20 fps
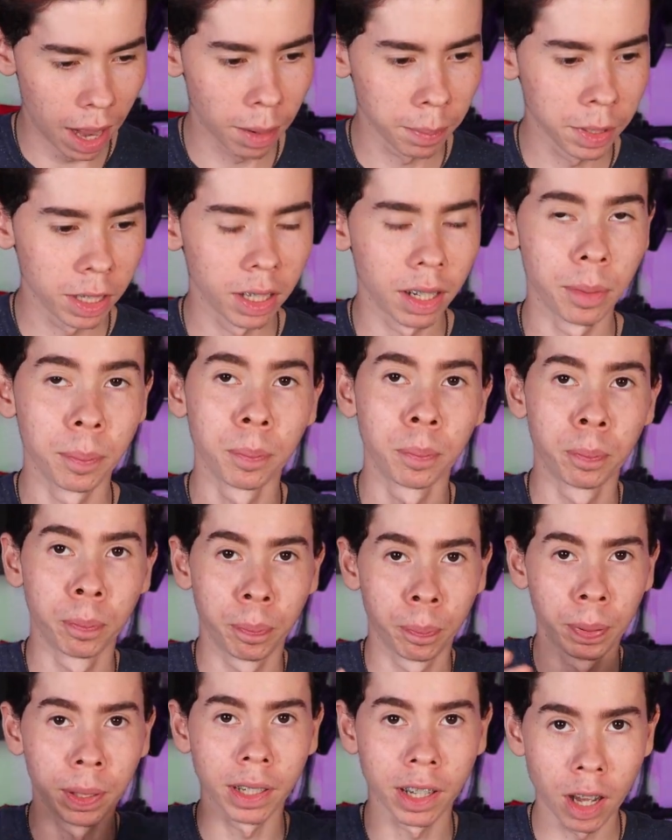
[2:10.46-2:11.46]
I'm gonna
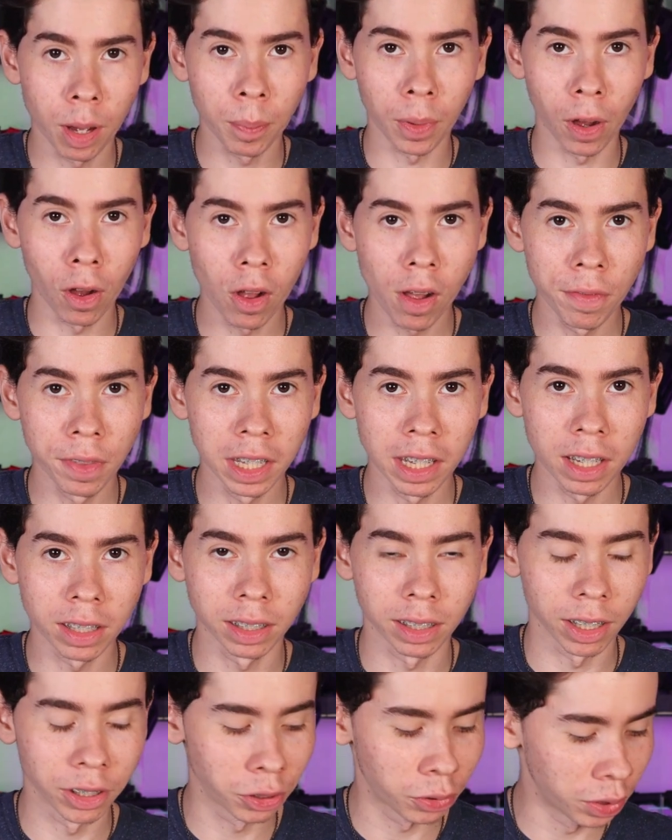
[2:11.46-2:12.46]
pick up all the
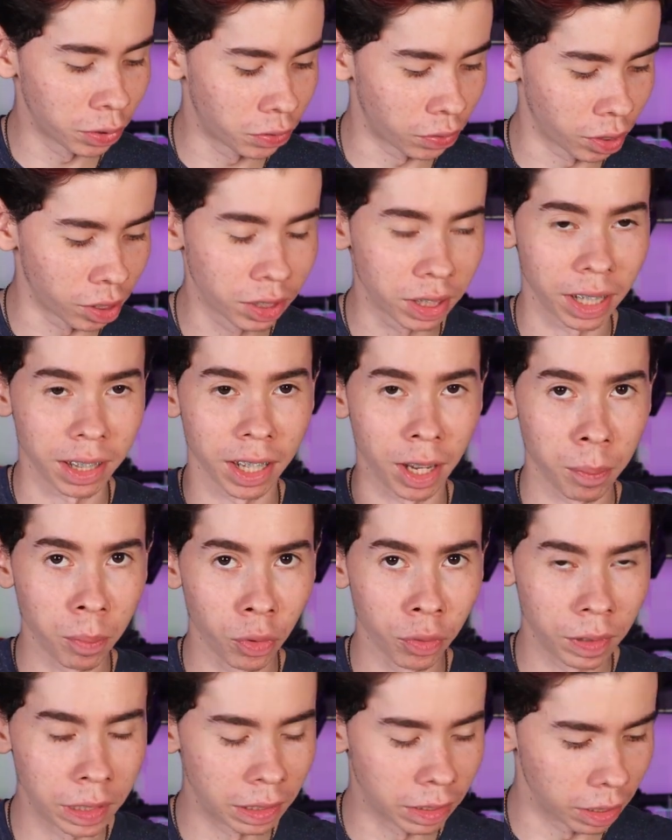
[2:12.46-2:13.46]
accessories first and then
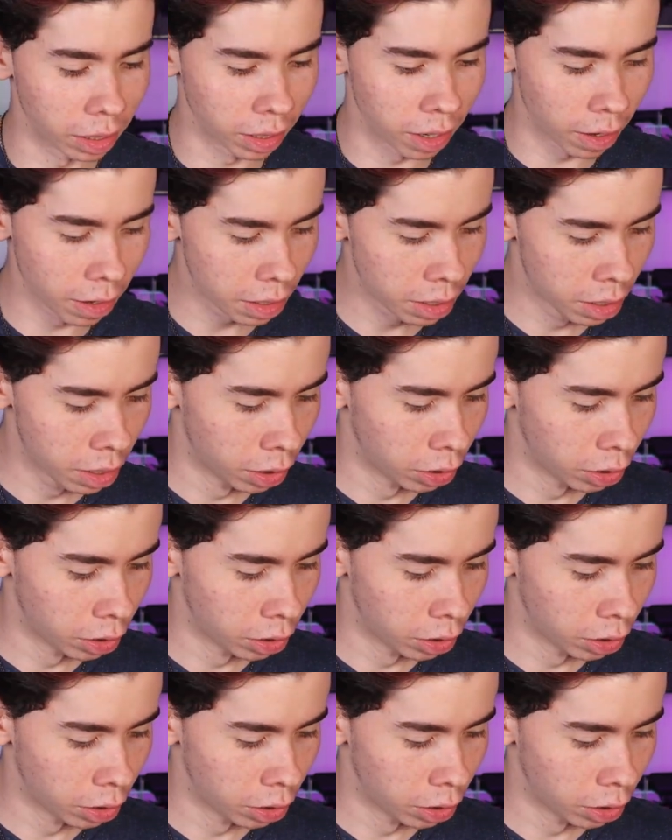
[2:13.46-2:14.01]
move into the gun.